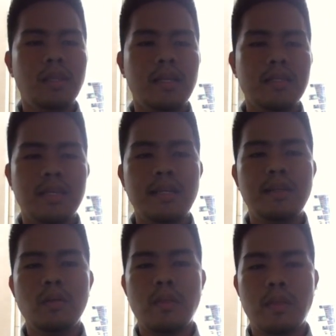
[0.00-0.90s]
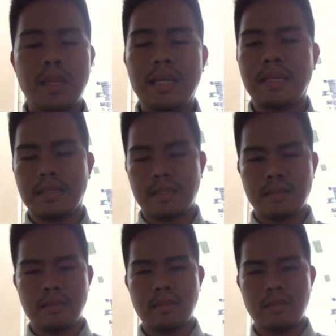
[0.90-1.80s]
and zero
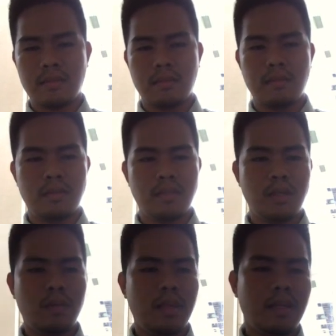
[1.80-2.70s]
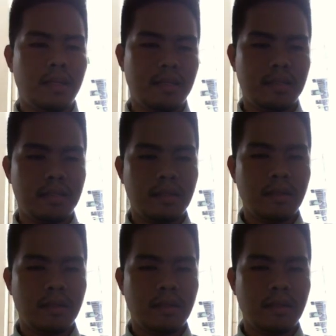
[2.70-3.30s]
thickness. So zero thickness.